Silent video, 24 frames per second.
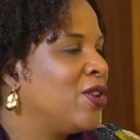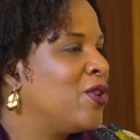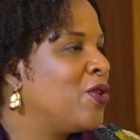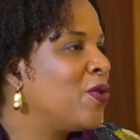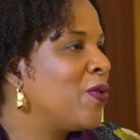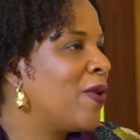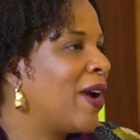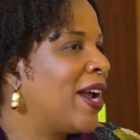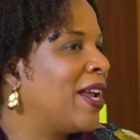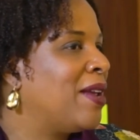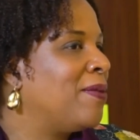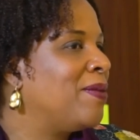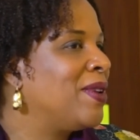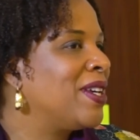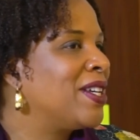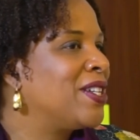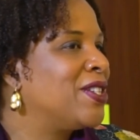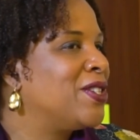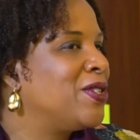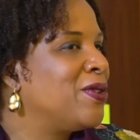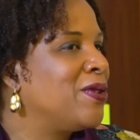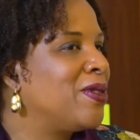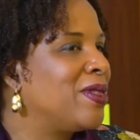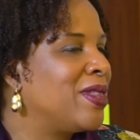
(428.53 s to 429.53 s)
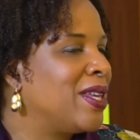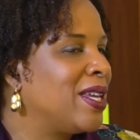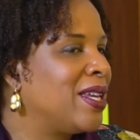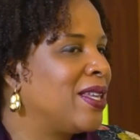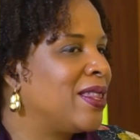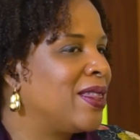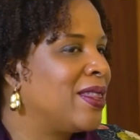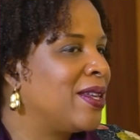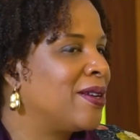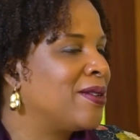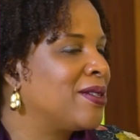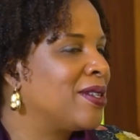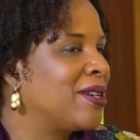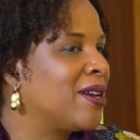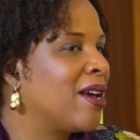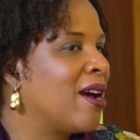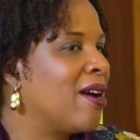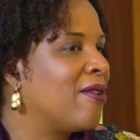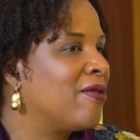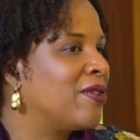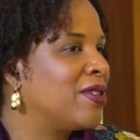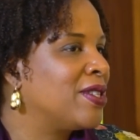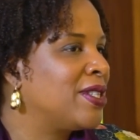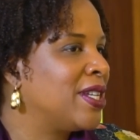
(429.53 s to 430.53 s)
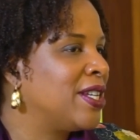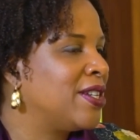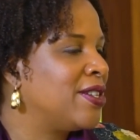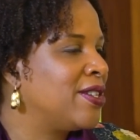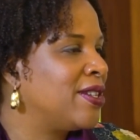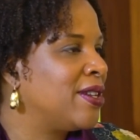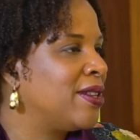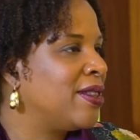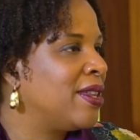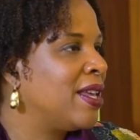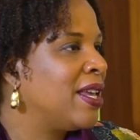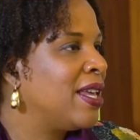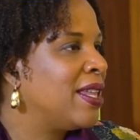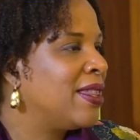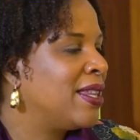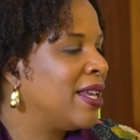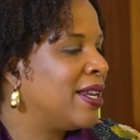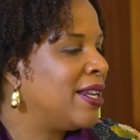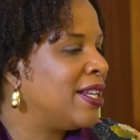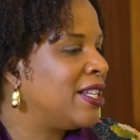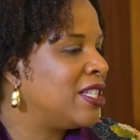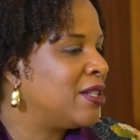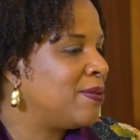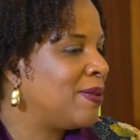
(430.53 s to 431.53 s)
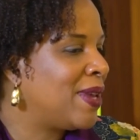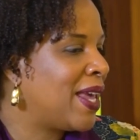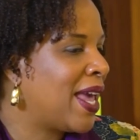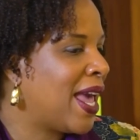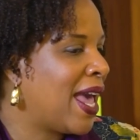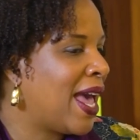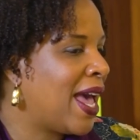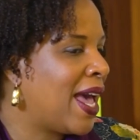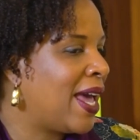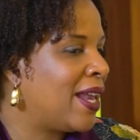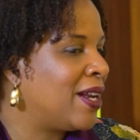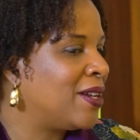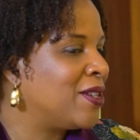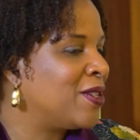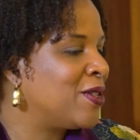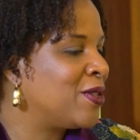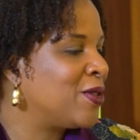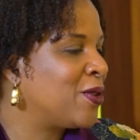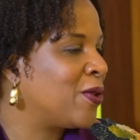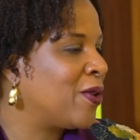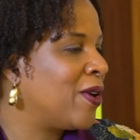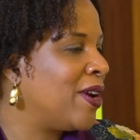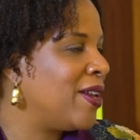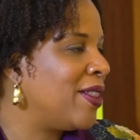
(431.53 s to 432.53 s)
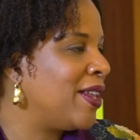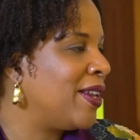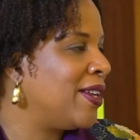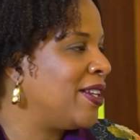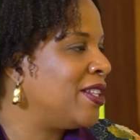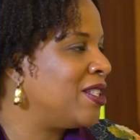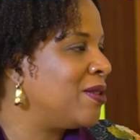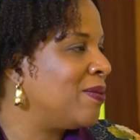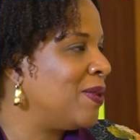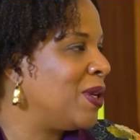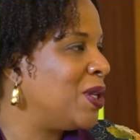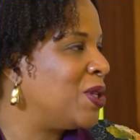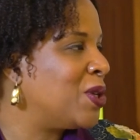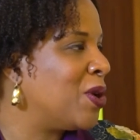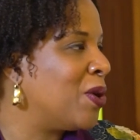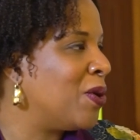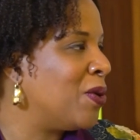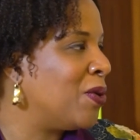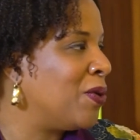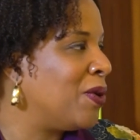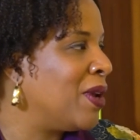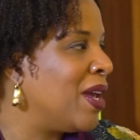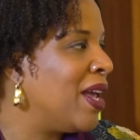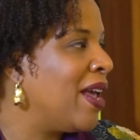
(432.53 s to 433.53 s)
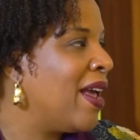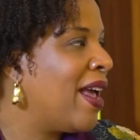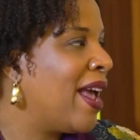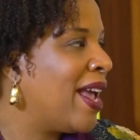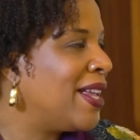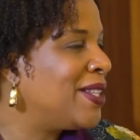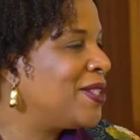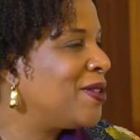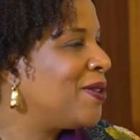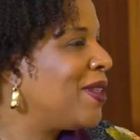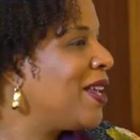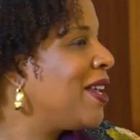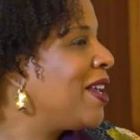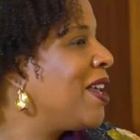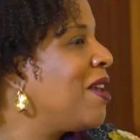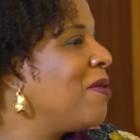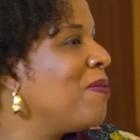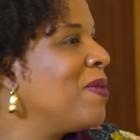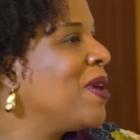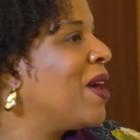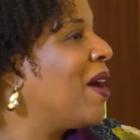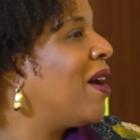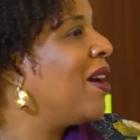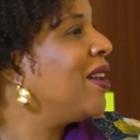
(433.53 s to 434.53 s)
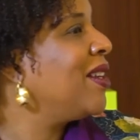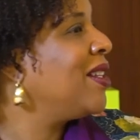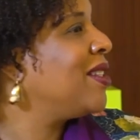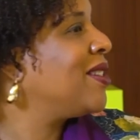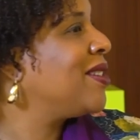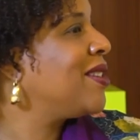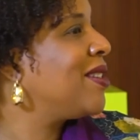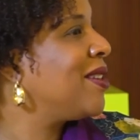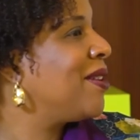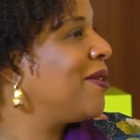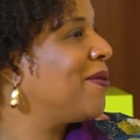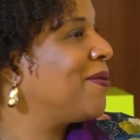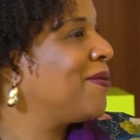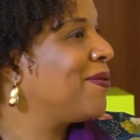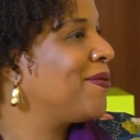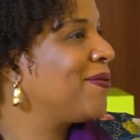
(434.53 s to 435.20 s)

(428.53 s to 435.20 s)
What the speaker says: You write because you think there's a conversation that needs to be had, a story that needs to be told. And so they keep me honest.